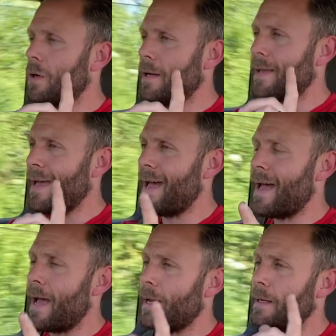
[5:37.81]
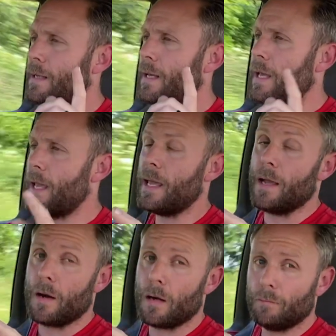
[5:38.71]
I can
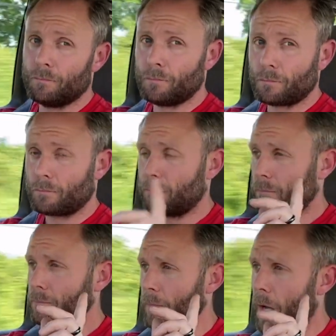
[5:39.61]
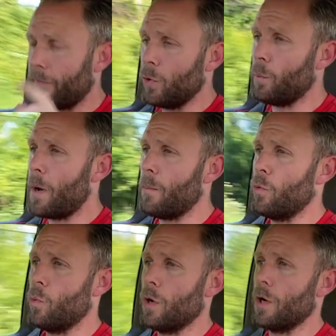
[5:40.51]
hear a fuel pump
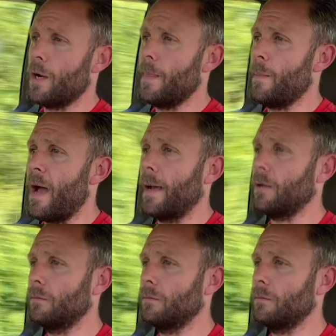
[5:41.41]
whir in the back.